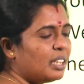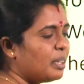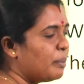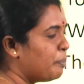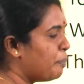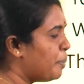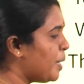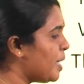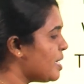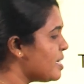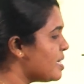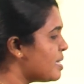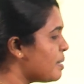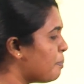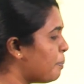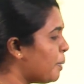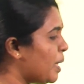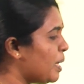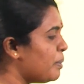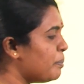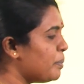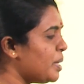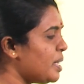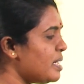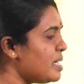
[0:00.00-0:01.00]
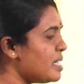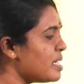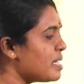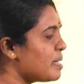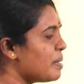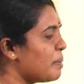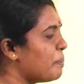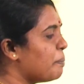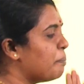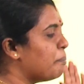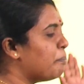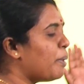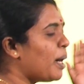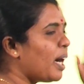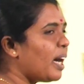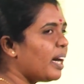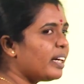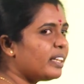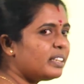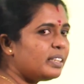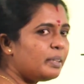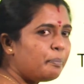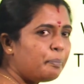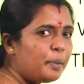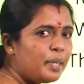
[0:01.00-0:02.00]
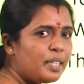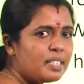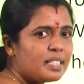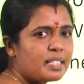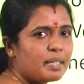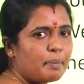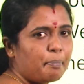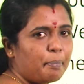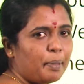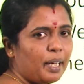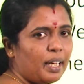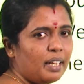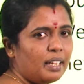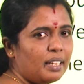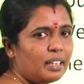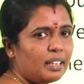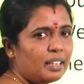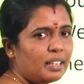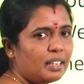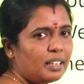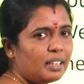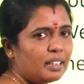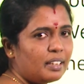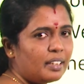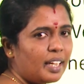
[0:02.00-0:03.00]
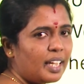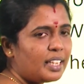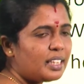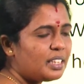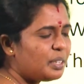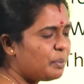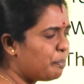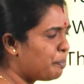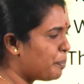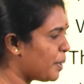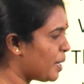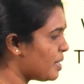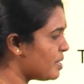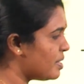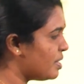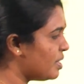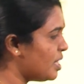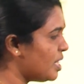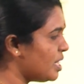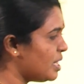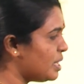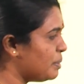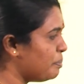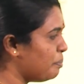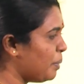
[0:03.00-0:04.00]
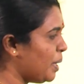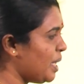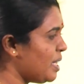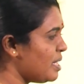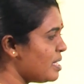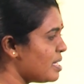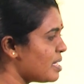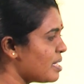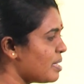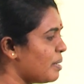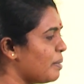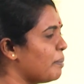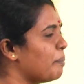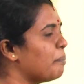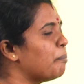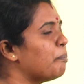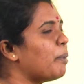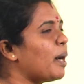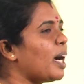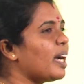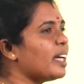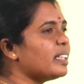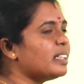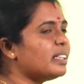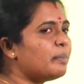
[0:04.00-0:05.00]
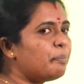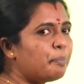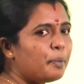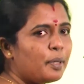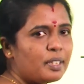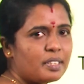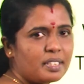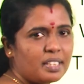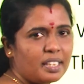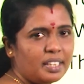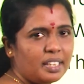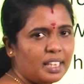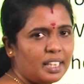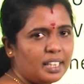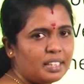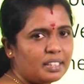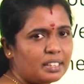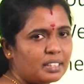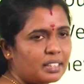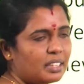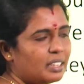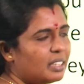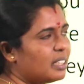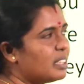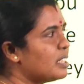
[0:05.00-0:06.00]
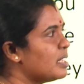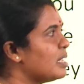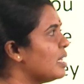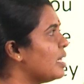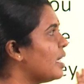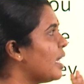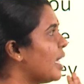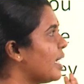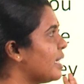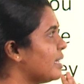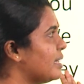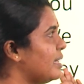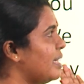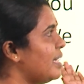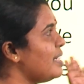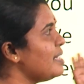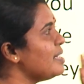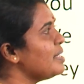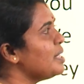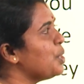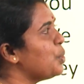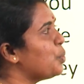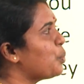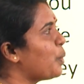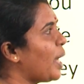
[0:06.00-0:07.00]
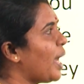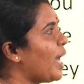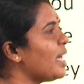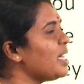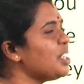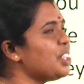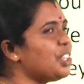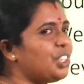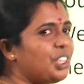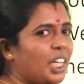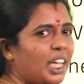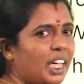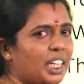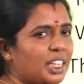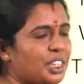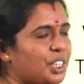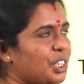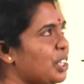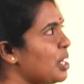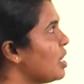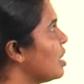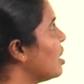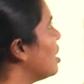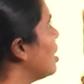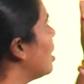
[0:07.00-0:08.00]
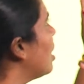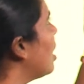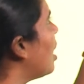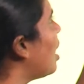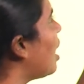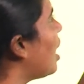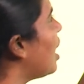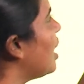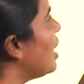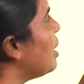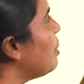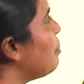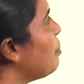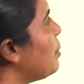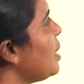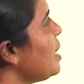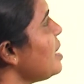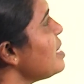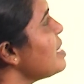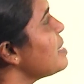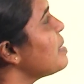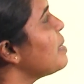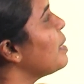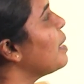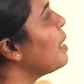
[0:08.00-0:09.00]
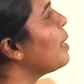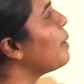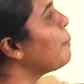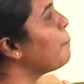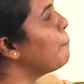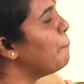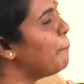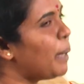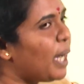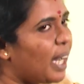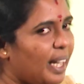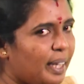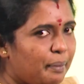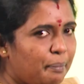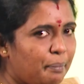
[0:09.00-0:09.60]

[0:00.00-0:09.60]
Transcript: Principal means by the principal. Right? President means by the president. Like this you can change. I means by